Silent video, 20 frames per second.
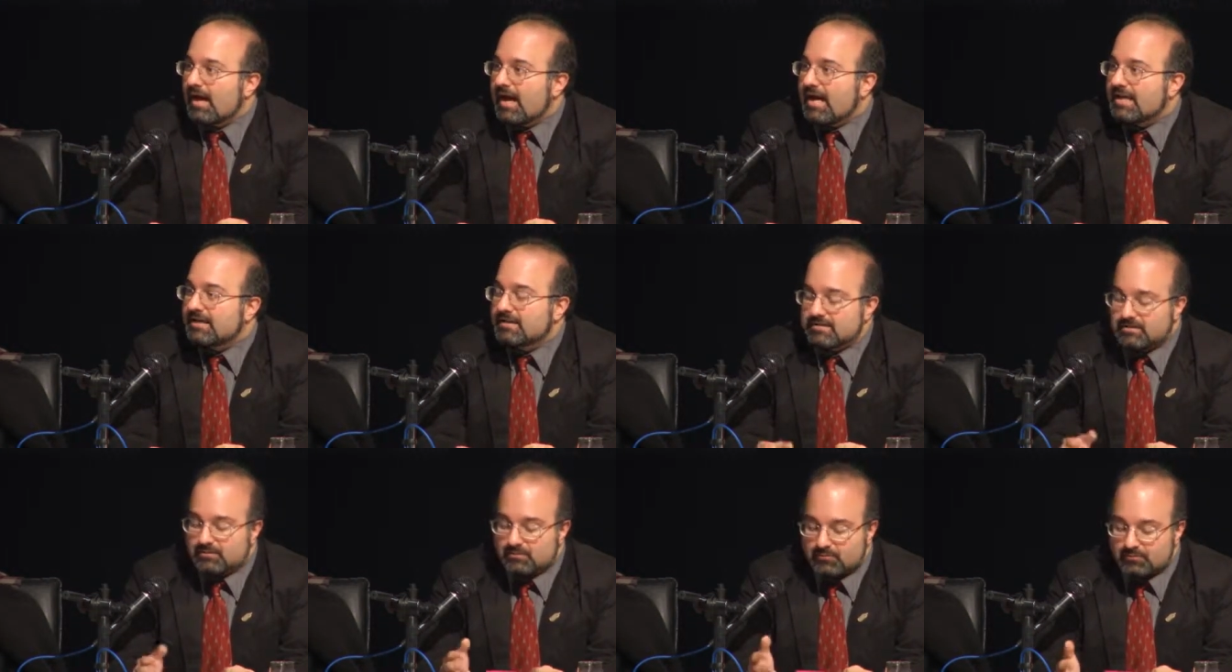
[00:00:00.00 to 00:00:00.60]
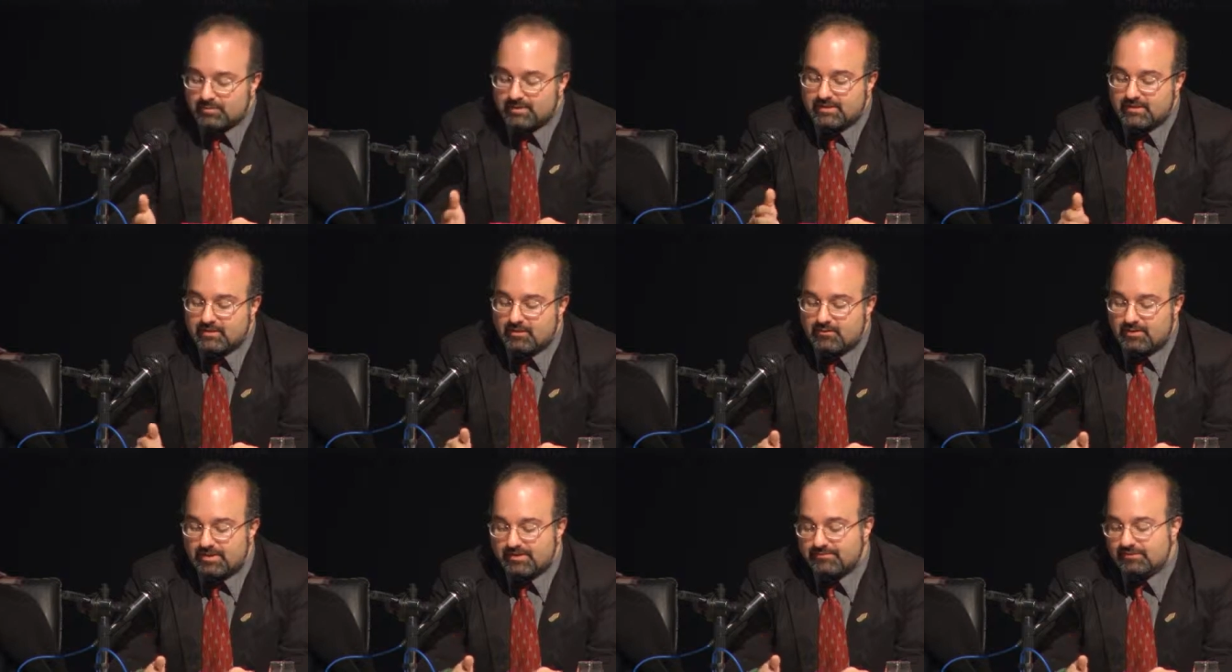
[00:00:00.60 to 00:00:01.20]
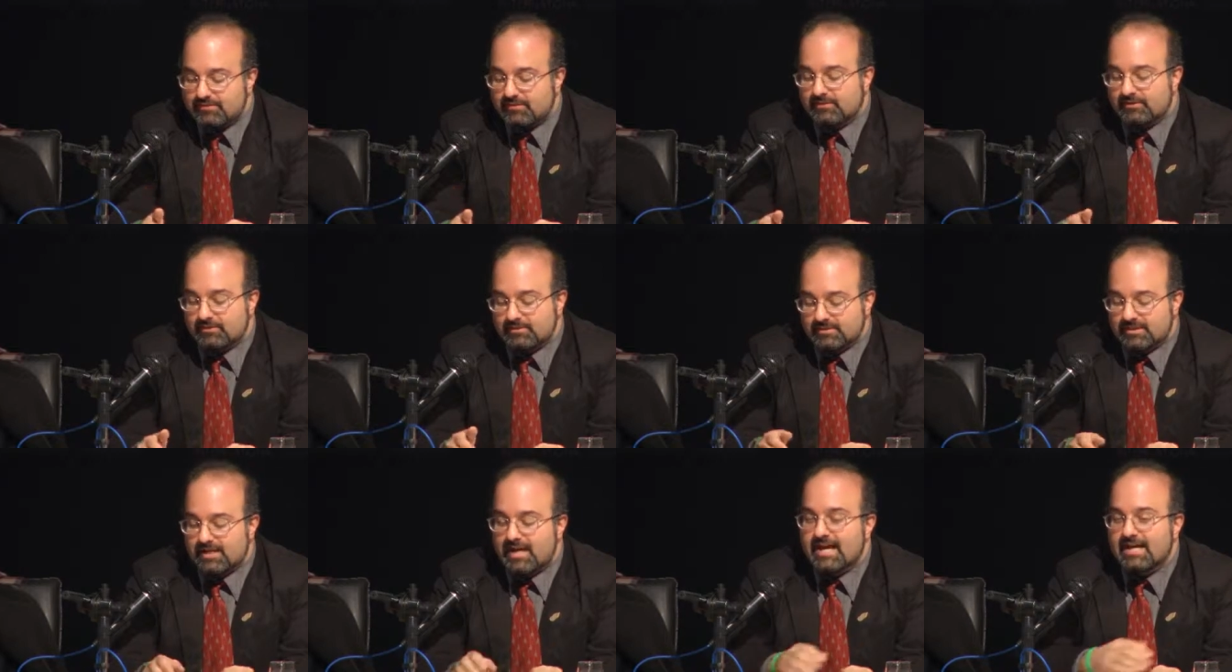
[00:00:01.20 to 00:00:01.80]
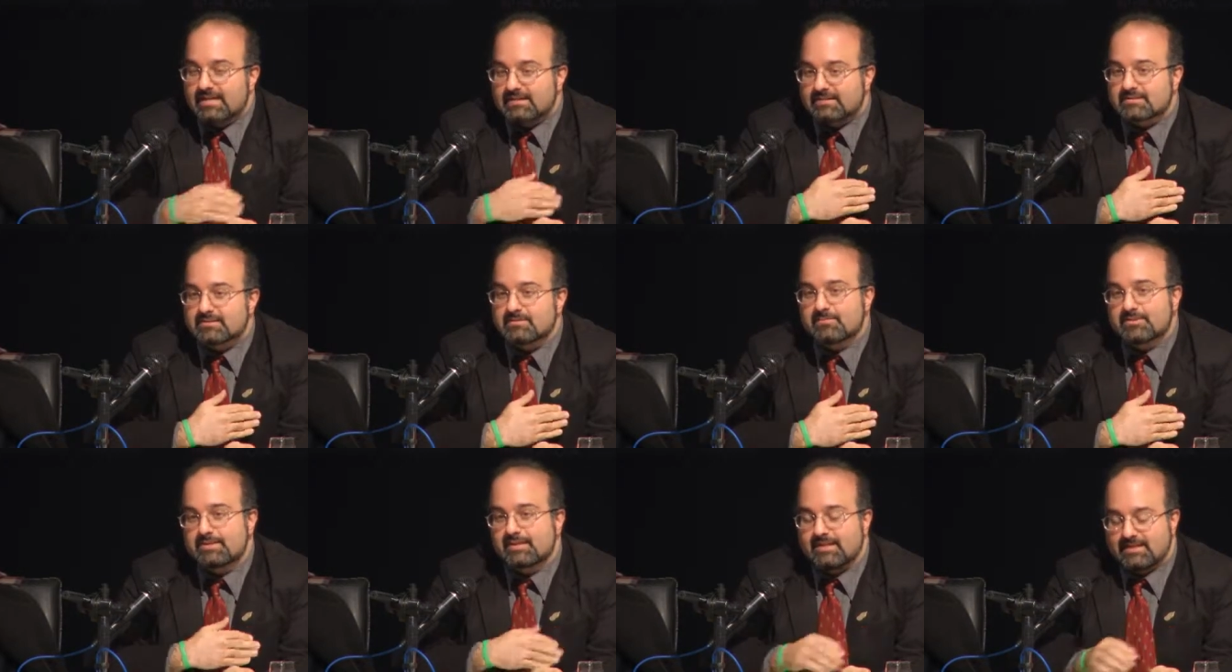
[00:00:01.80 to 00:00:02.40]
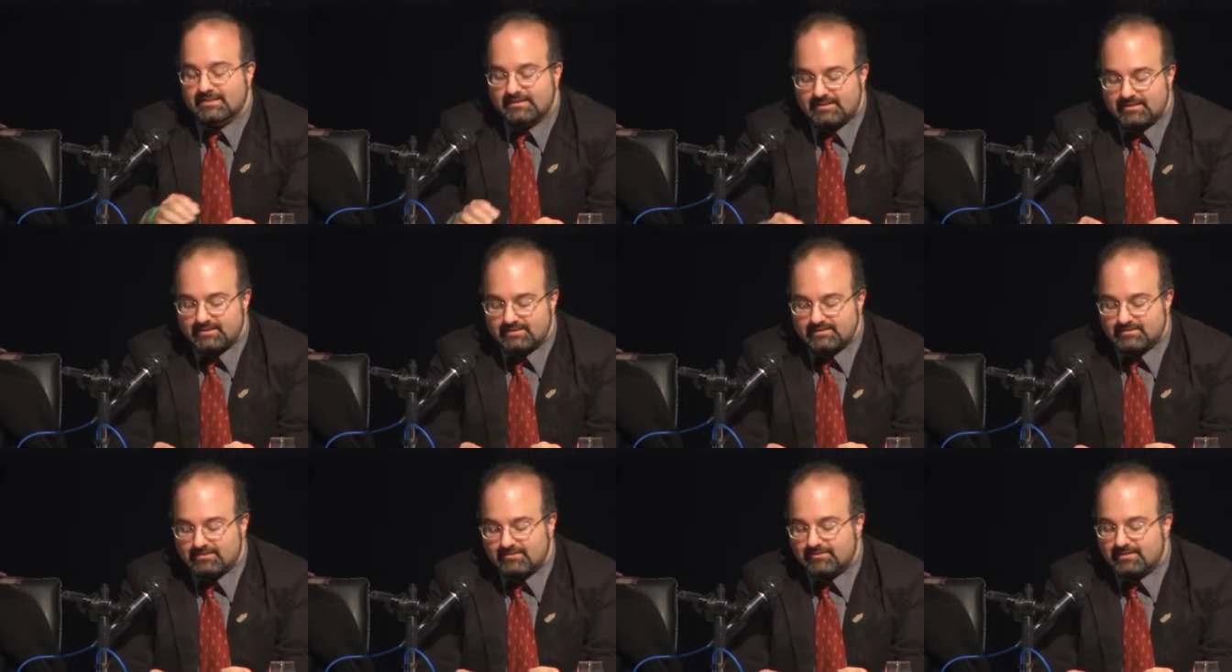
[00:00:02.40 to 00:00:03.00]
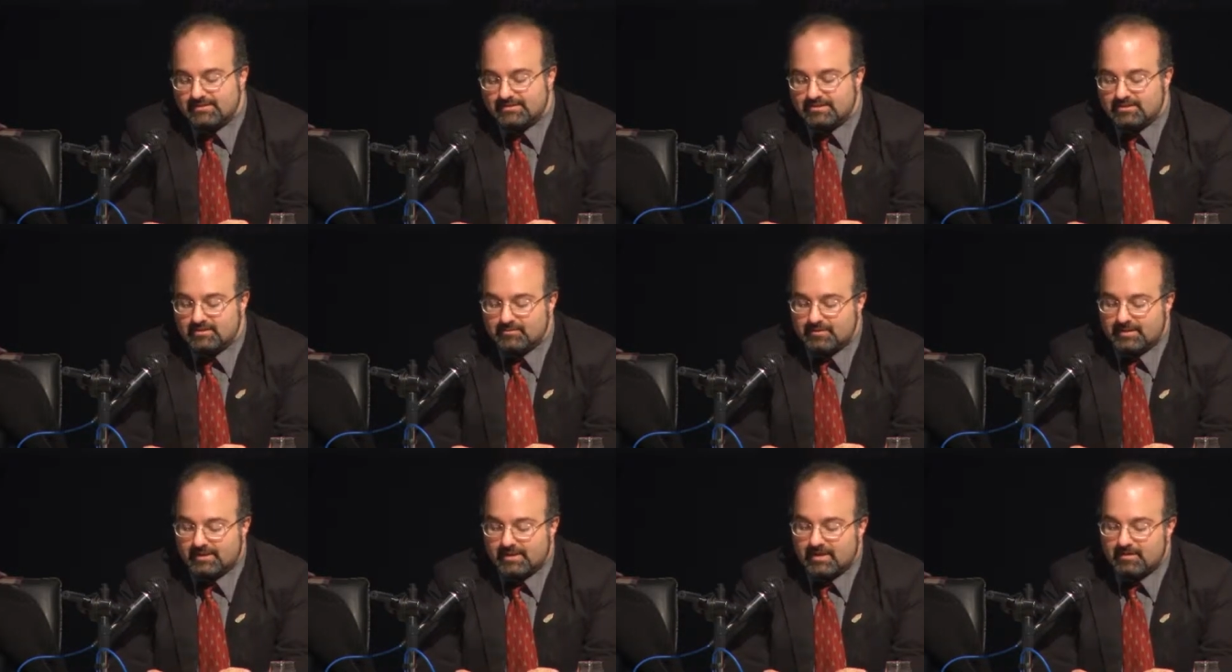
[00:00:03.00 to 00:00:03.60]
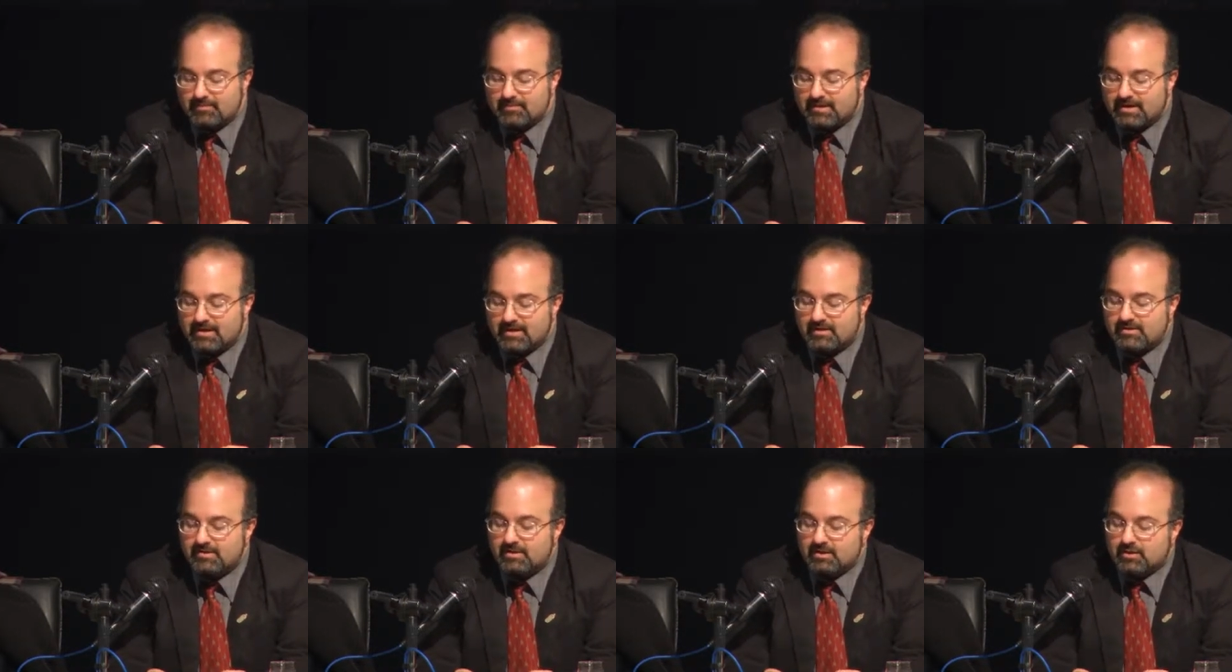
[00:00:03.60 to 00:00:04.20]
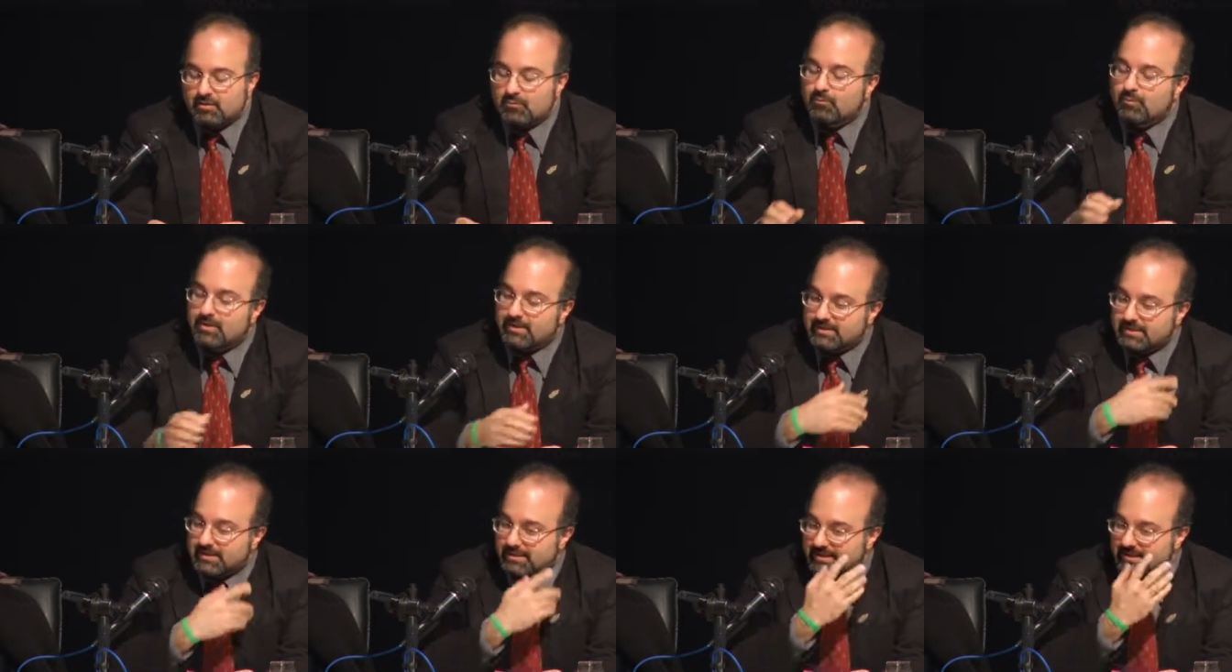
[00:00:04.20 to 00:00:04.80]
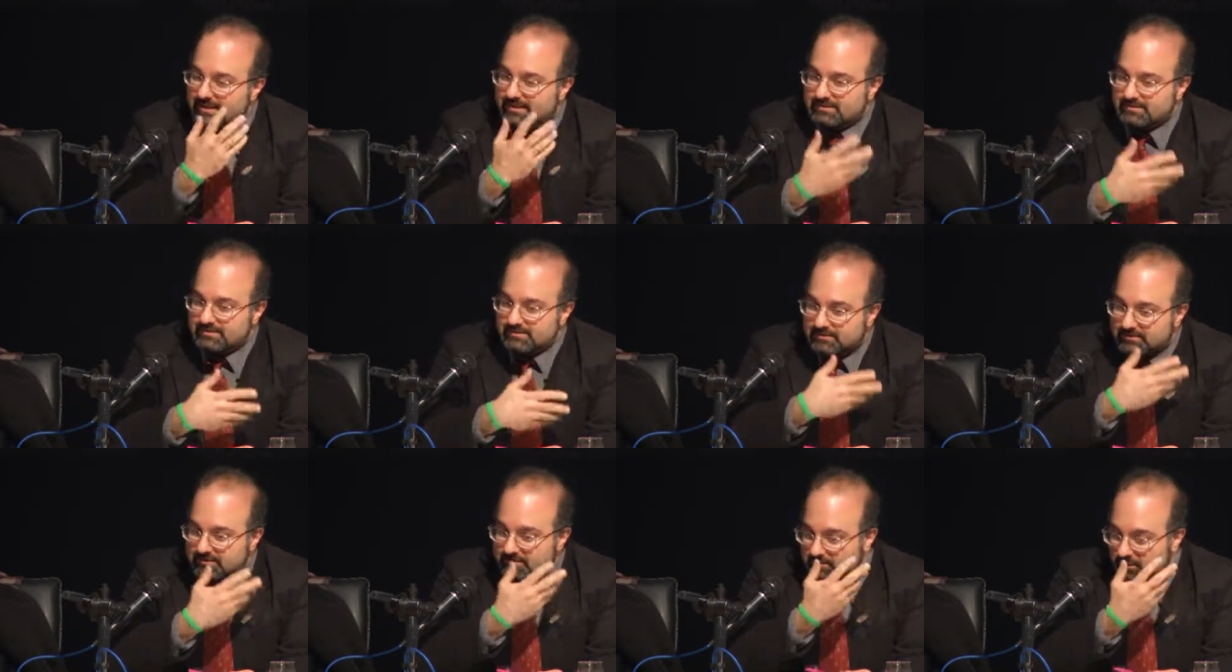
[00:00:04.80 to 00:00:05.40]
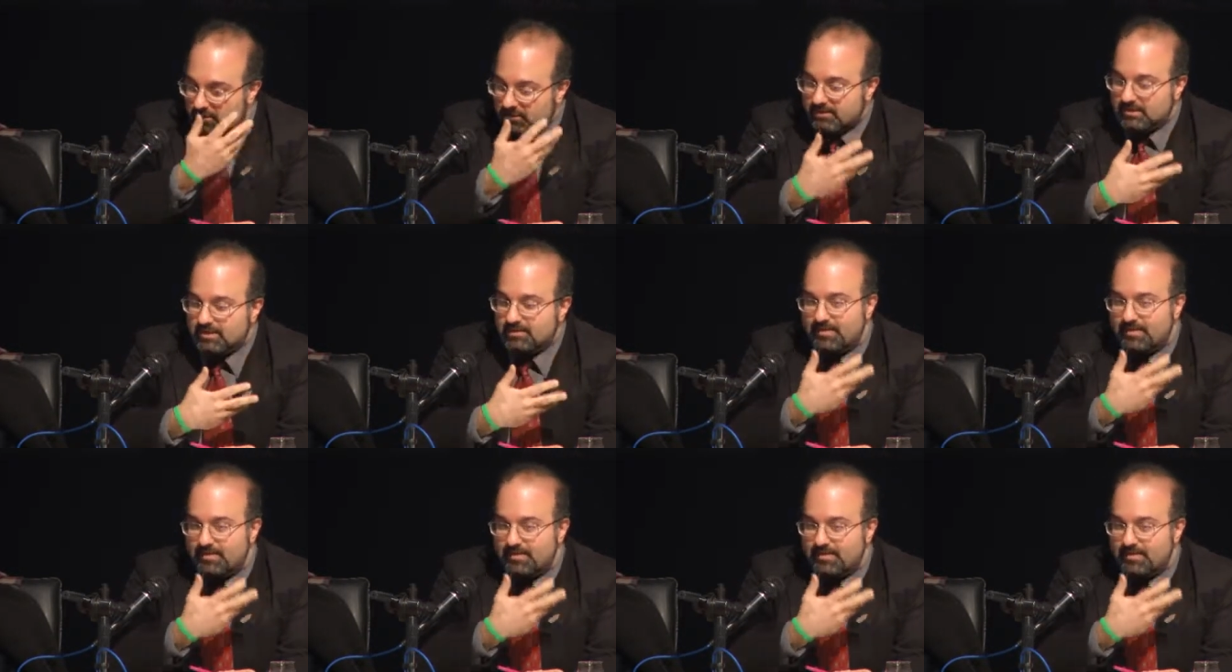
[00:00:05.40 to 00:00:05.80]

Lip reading: And we know if you look at some of the hadiths of Hazrat Payghambar, when he is talking